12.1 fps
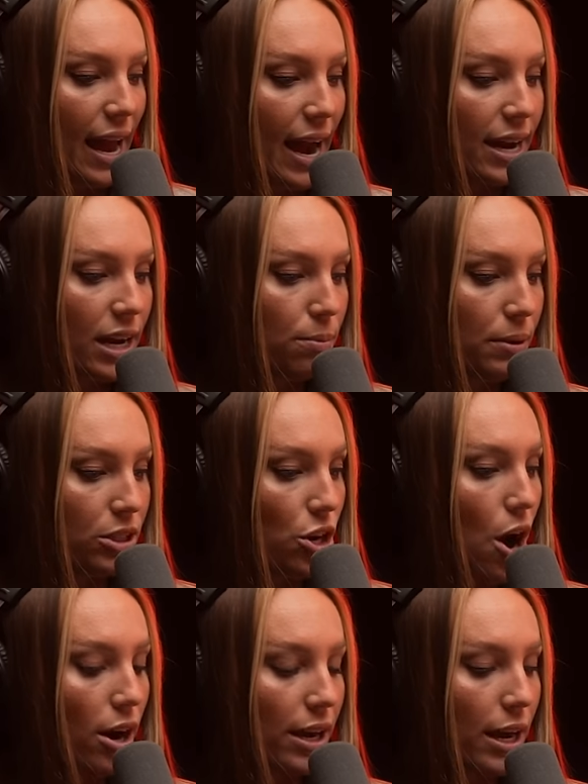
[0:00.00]
Anne had been
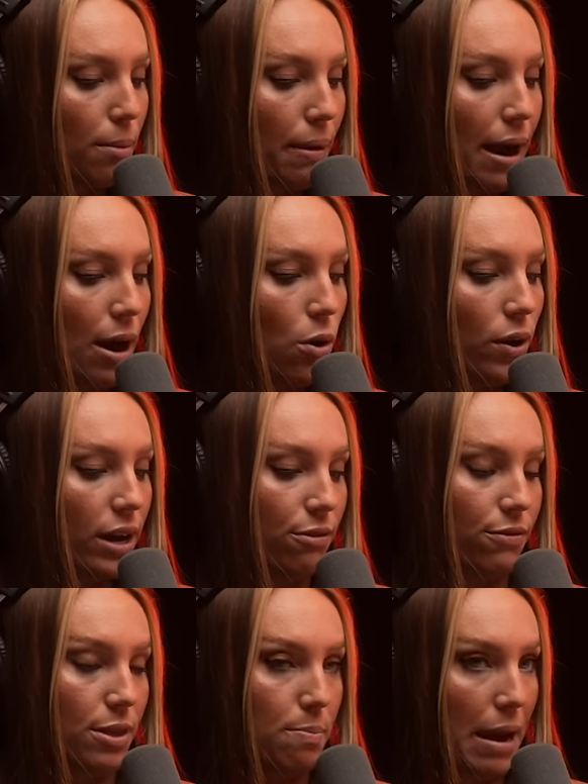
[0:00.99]
talking about
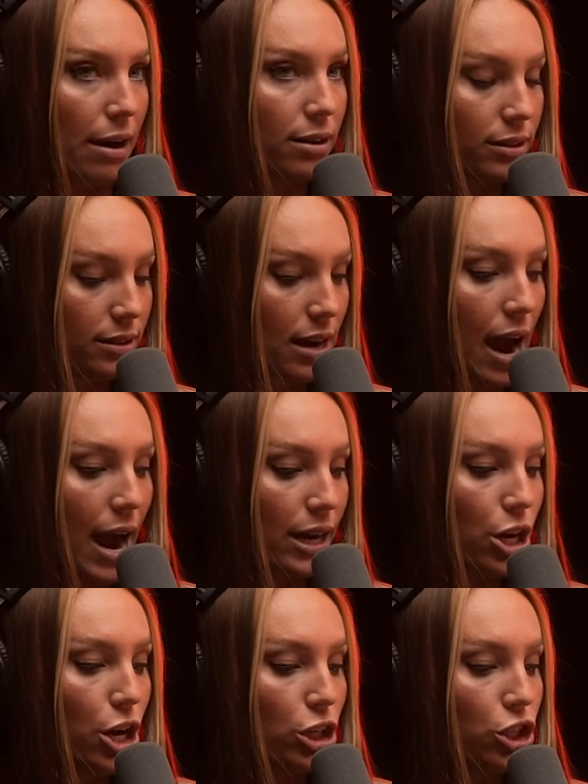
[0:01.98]
if the parents died,